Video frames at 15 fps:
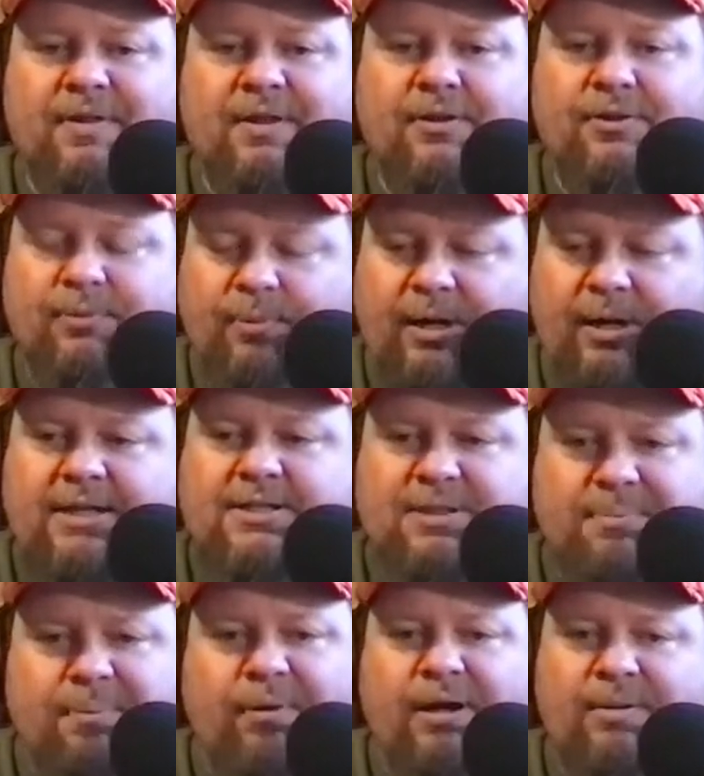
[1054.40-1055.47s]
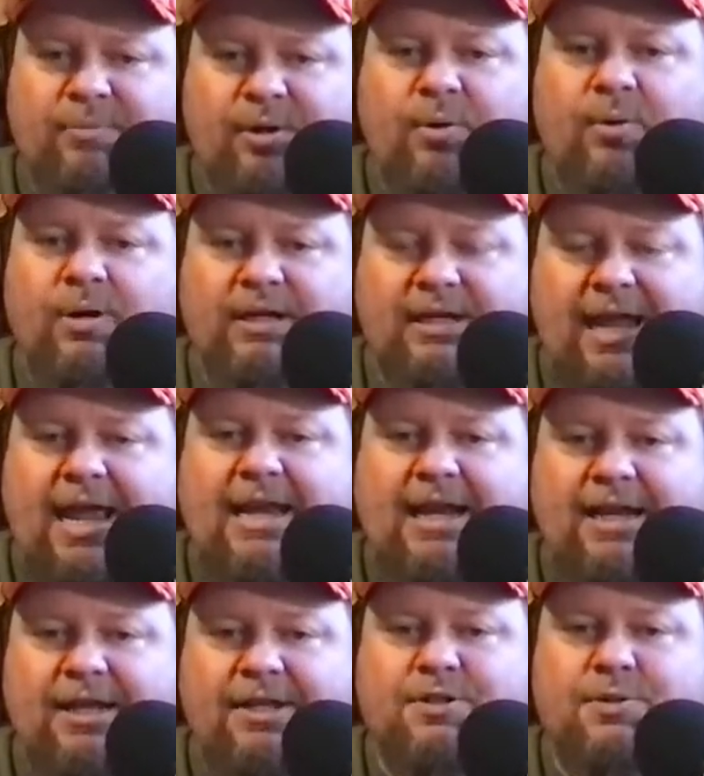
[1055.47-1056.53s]
3 Supreme Court
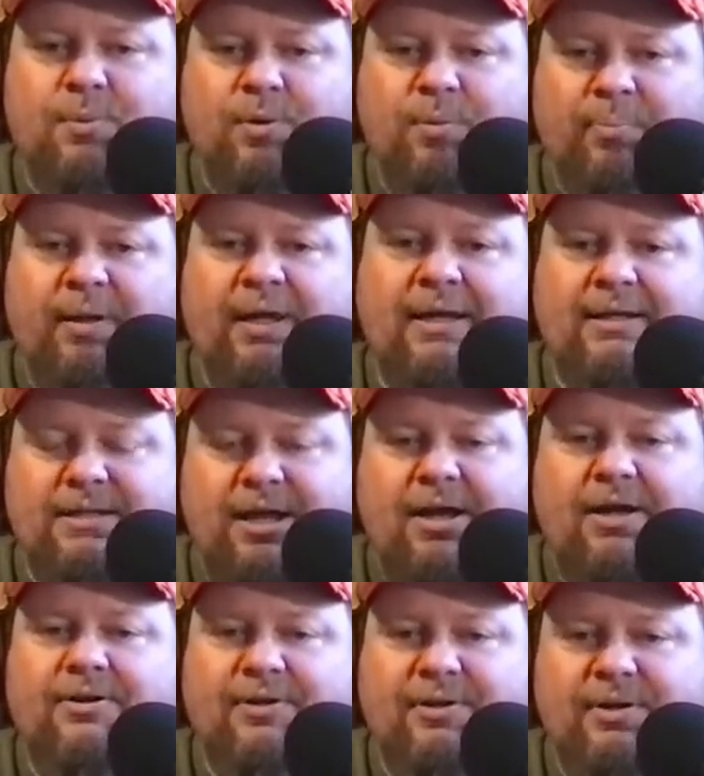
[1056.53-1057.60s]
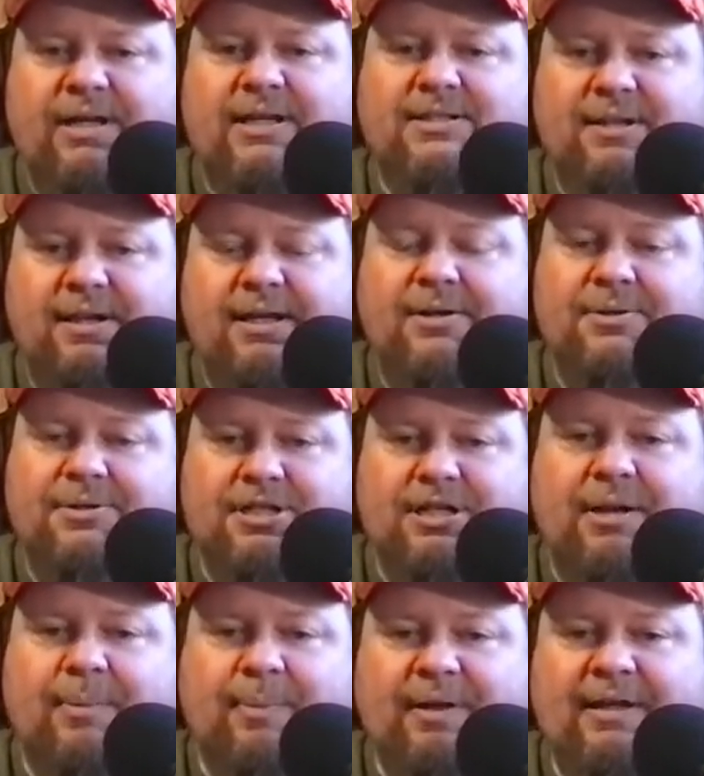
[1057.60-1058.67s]
candidates were picked under his
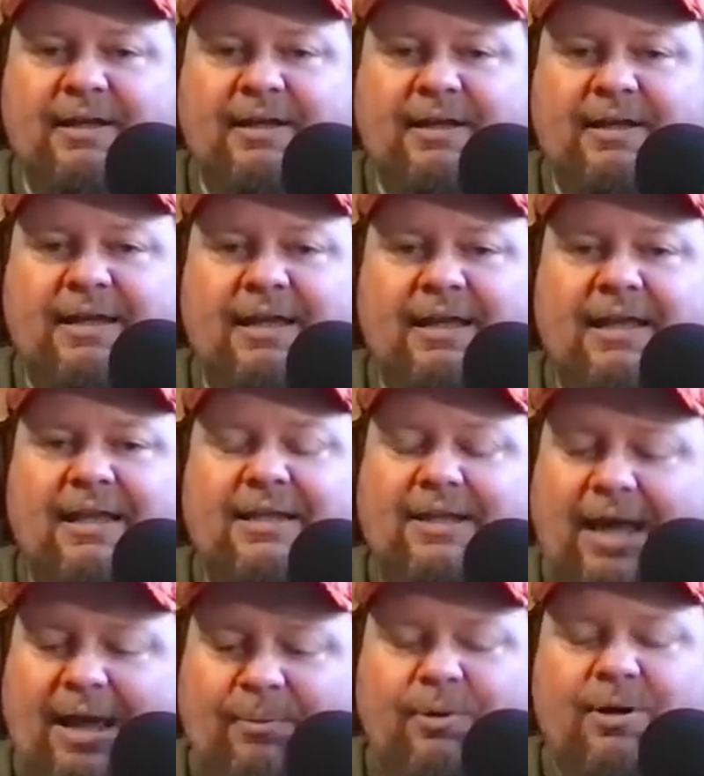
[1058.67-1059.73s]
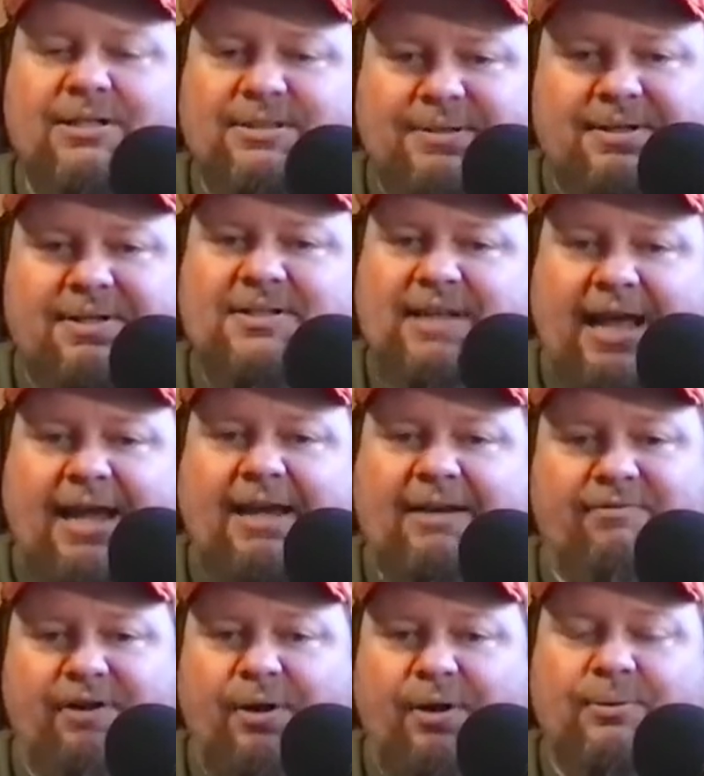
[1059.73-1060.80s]
leadership. That was the
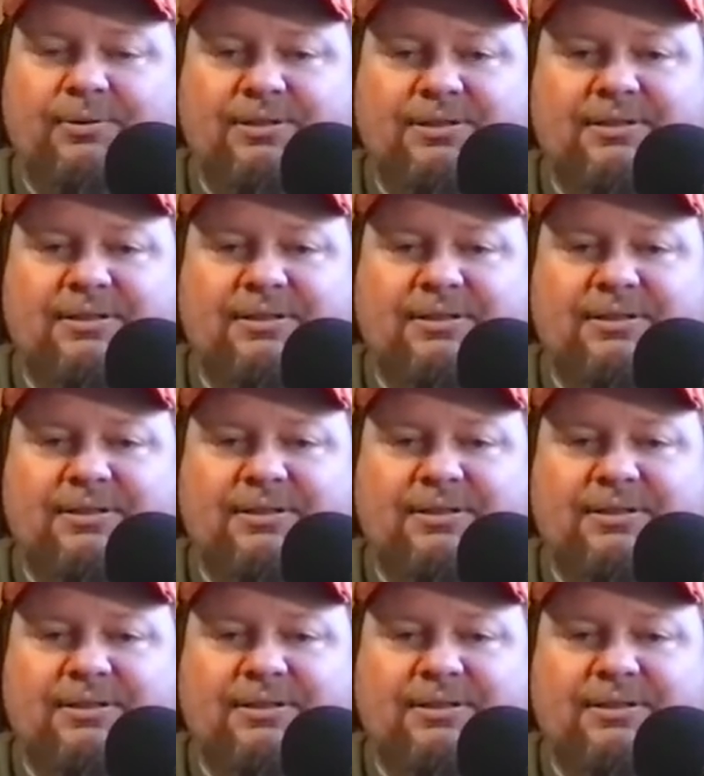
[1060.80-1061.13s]
deciding votes.